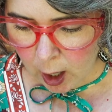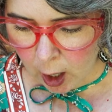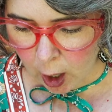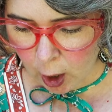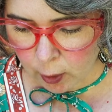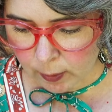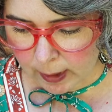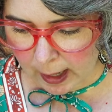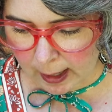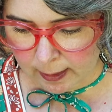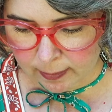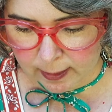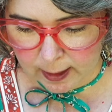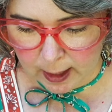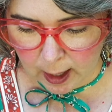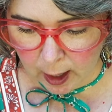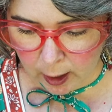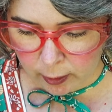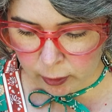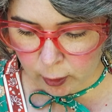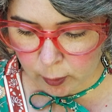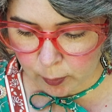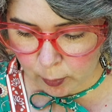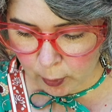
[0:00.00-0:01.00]
Okay, the
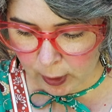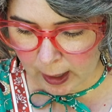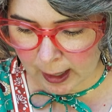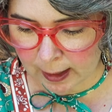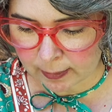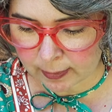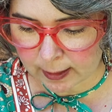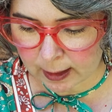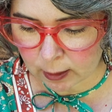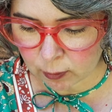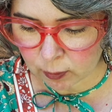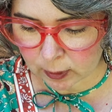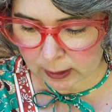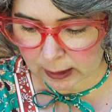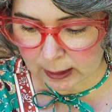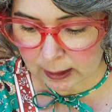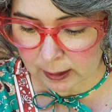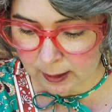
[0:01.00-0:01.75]
other brand that I really